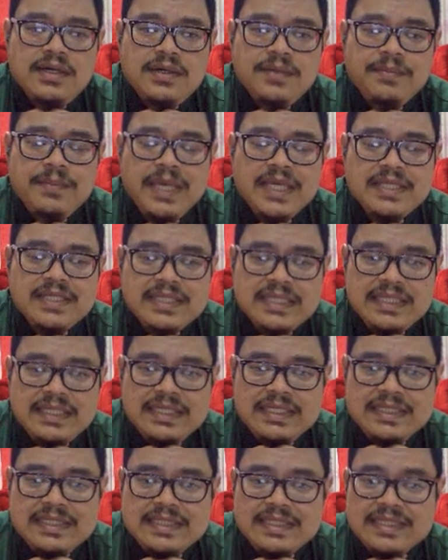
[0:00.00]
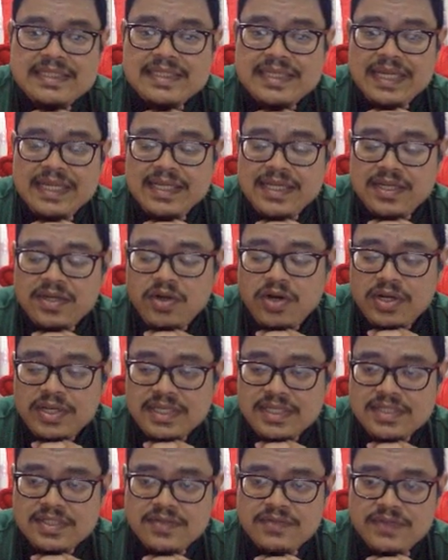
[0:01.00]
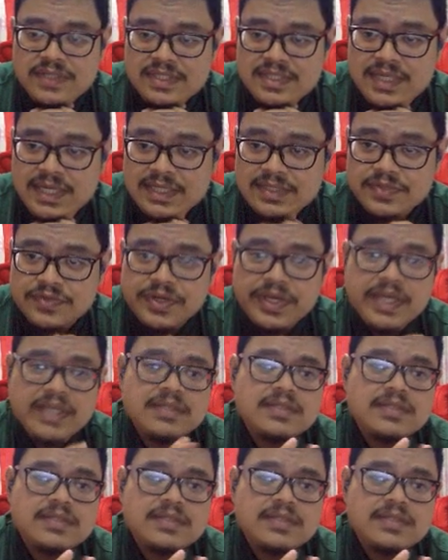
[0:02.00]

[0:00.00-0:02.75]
mention is the intended audience of the text, right?